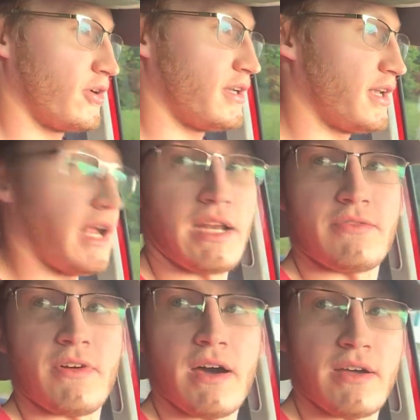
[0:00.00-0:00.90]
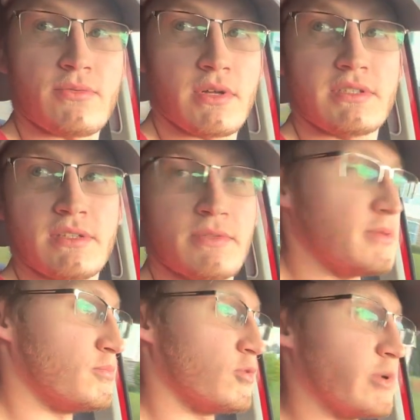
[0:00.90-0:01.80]
30 to 85
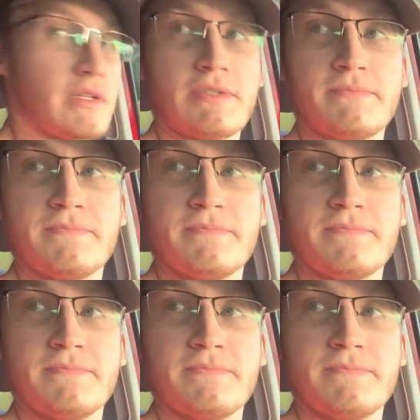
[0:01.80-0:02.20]
relatively quickly.